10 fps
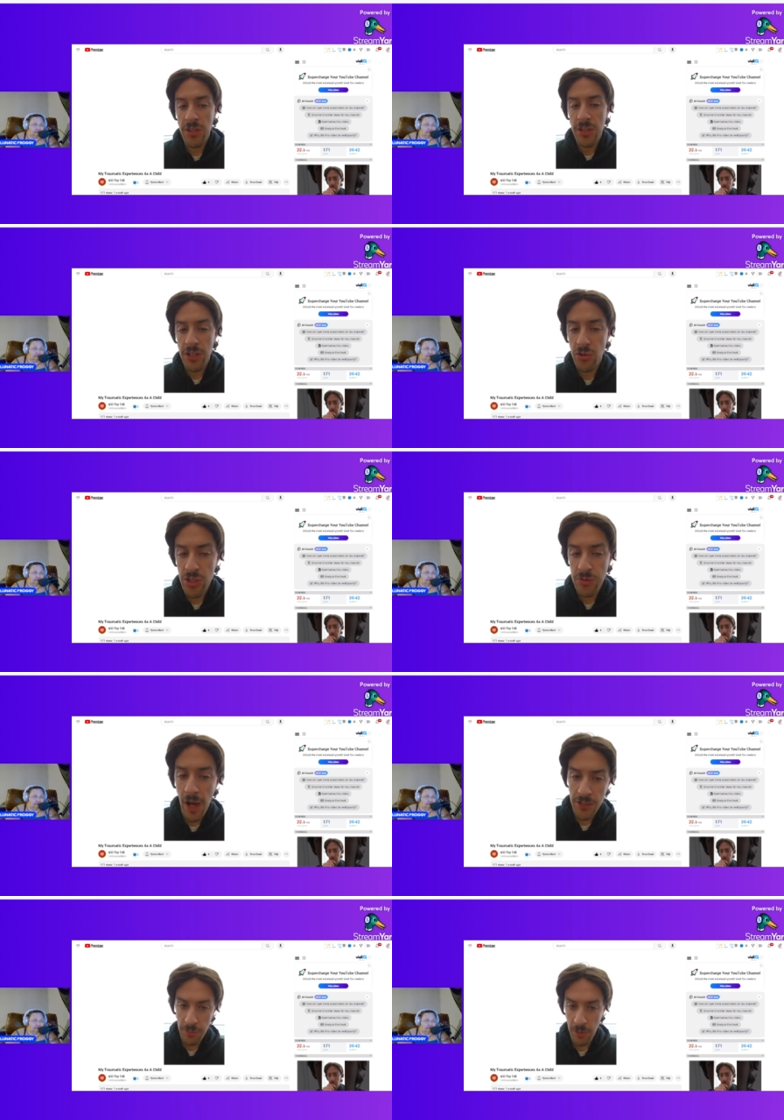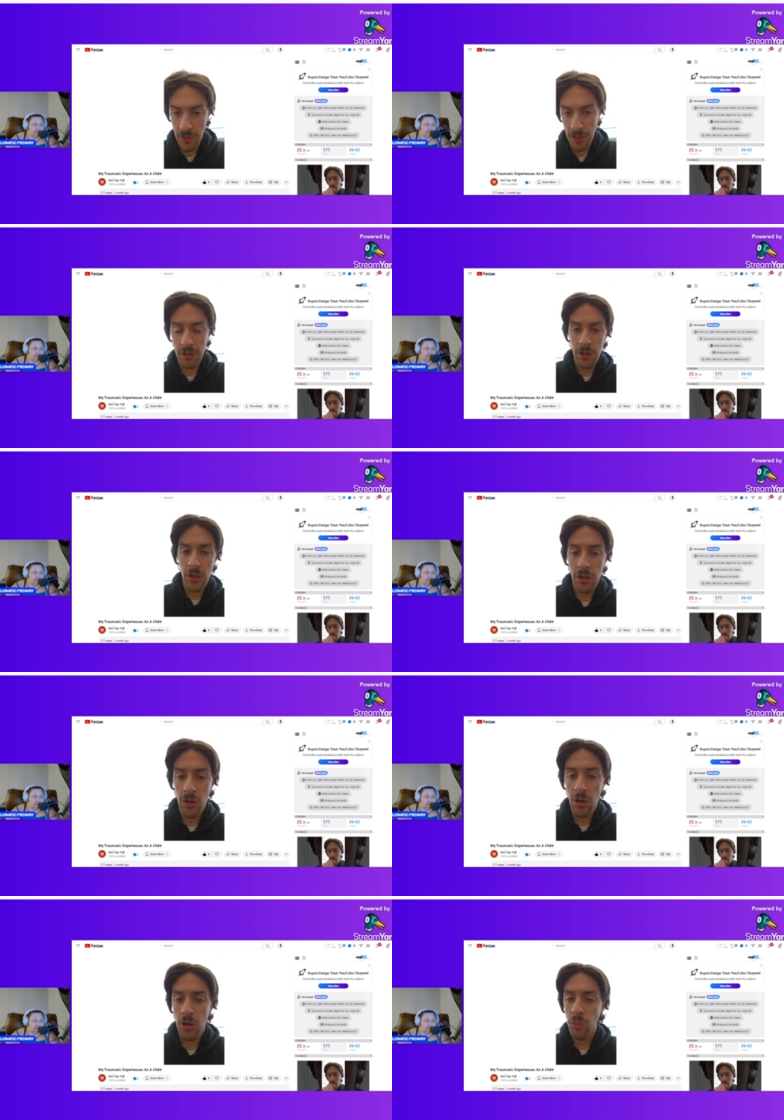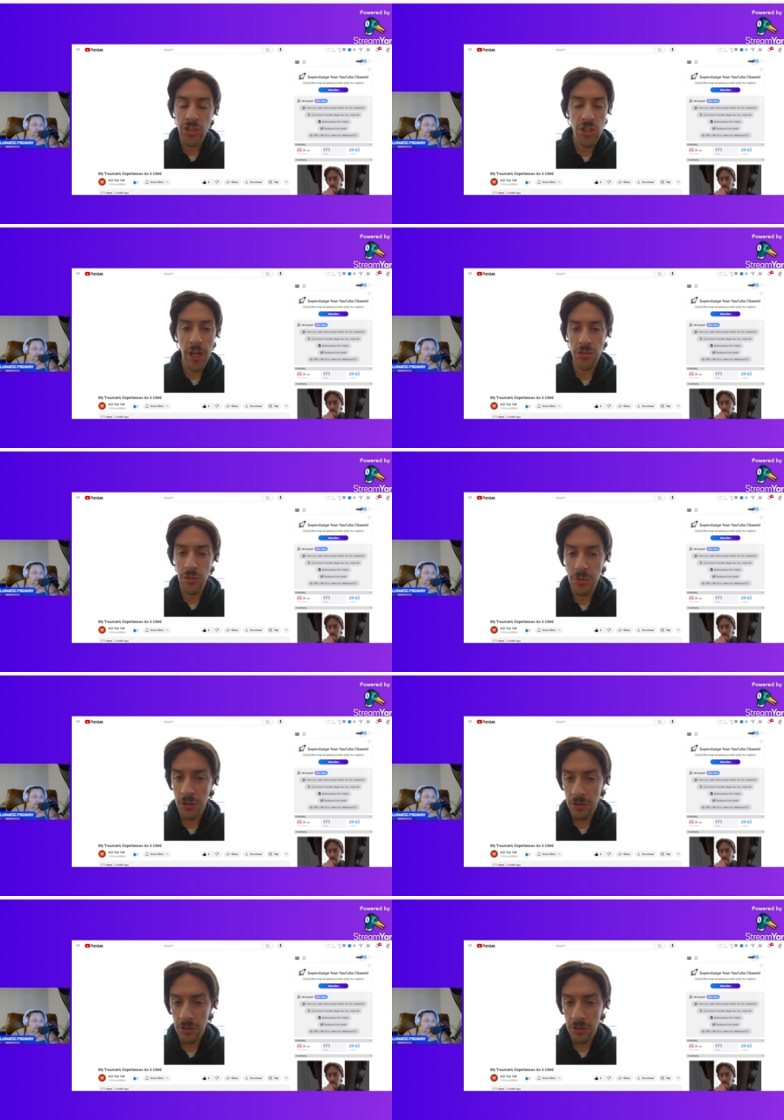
be done as soon as possible. What should I do?